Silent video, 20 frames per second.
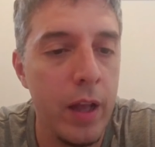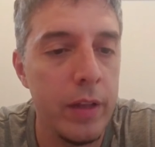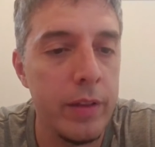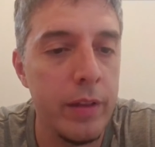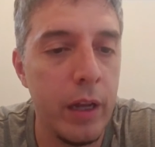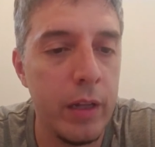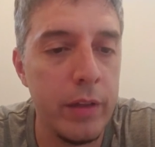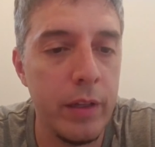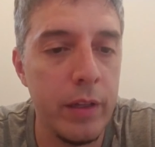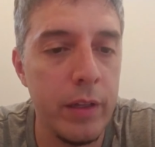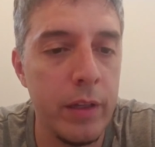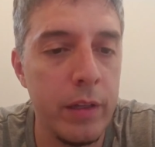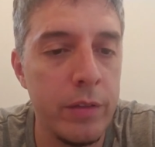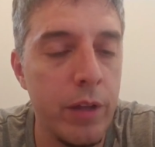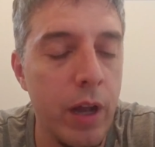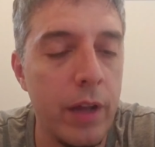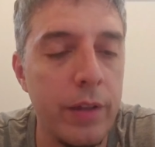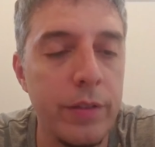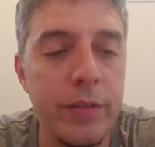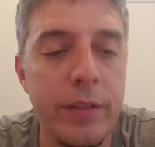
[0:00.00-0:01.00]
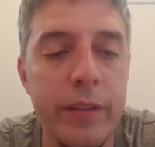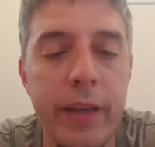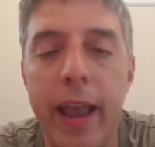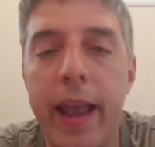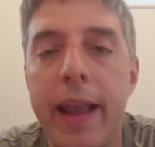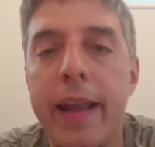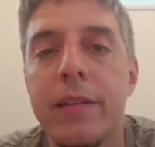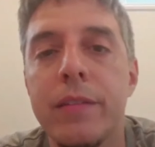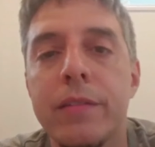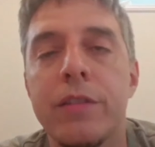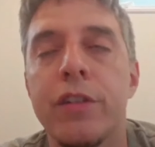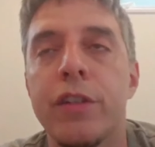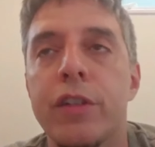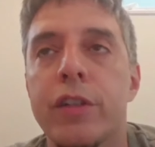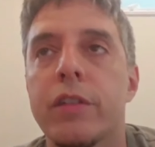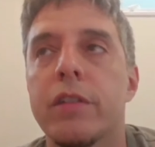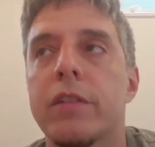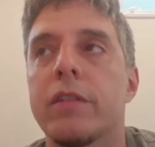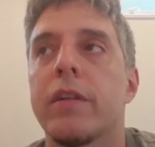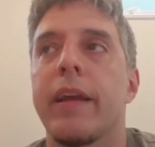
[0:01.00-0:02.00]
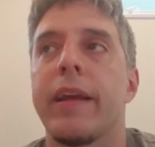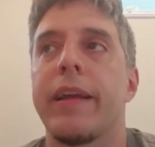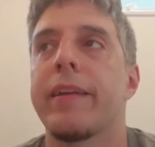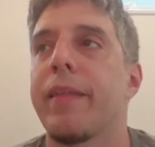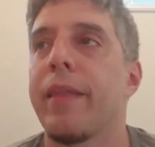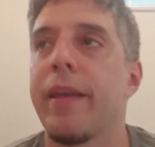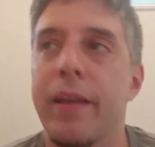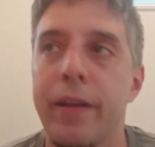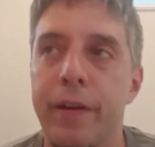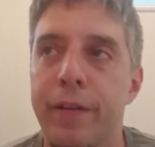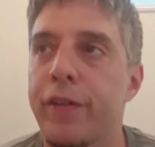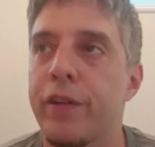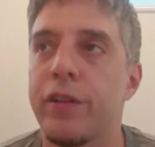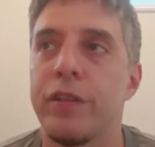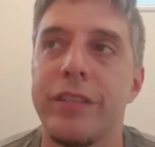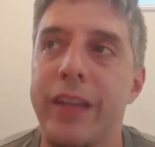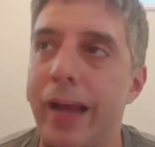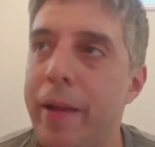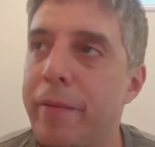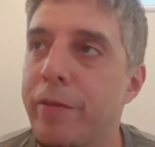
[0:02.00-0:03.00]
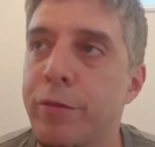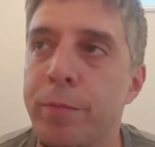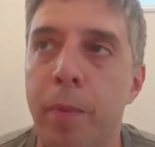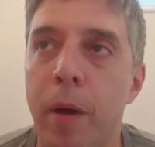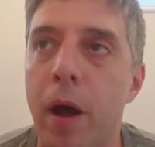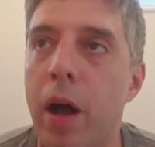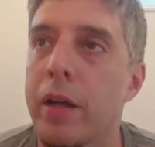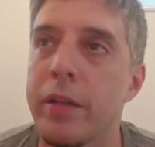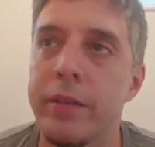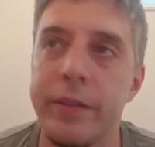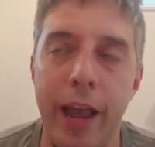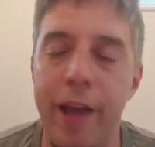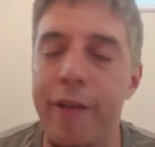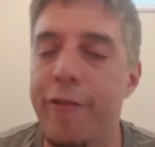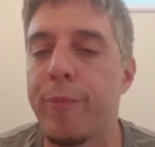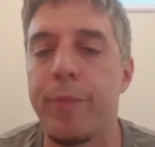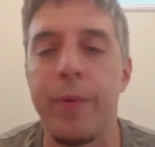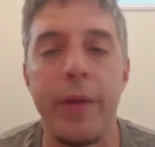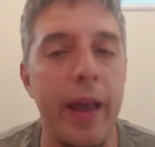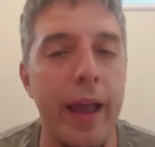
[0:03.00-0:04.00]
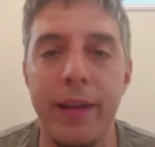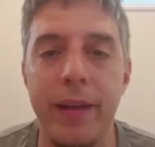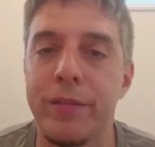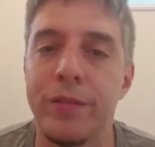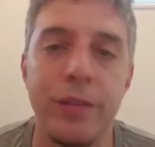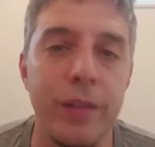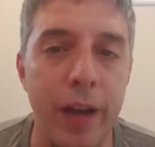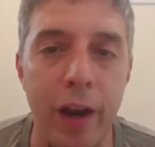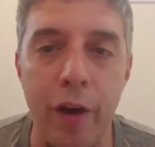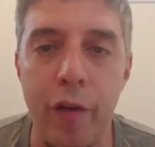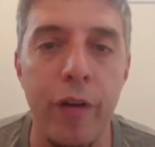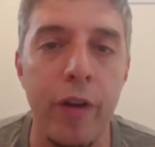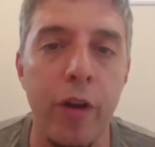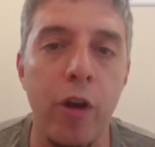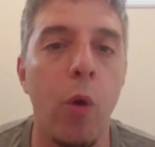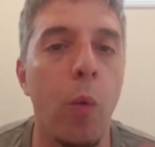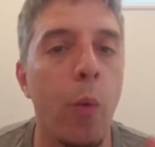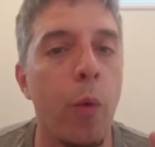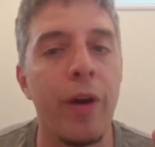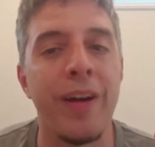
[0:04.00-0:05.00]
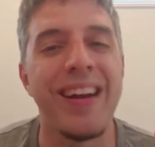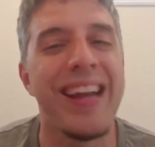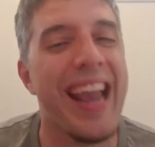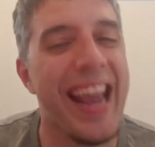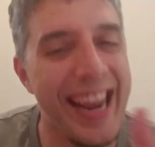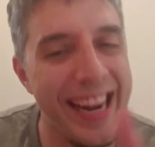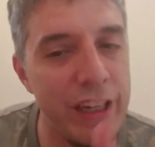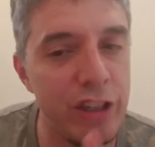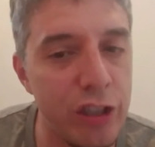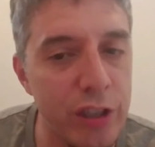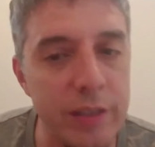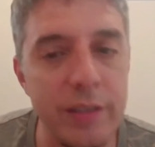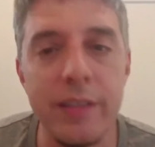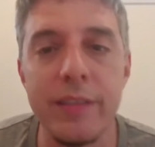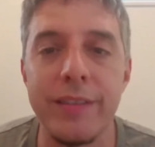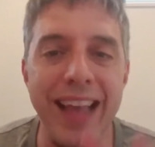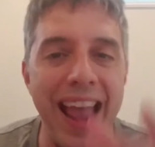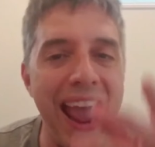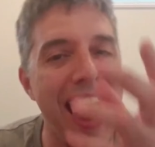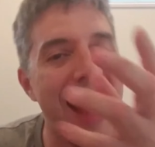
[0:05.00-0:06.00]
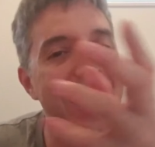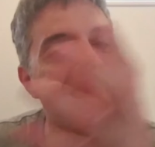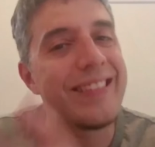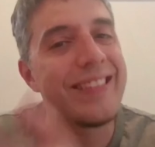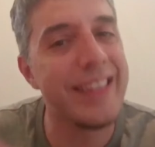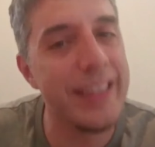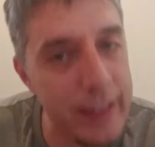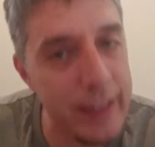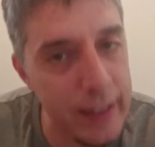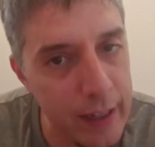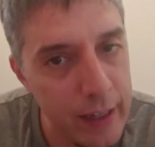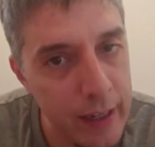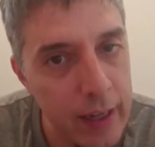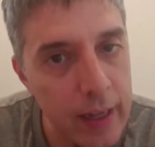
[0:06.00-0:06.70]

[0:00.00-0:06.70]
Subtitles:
Now, dossier is your, like, think of your James Bond FBI scenario where an agent is handed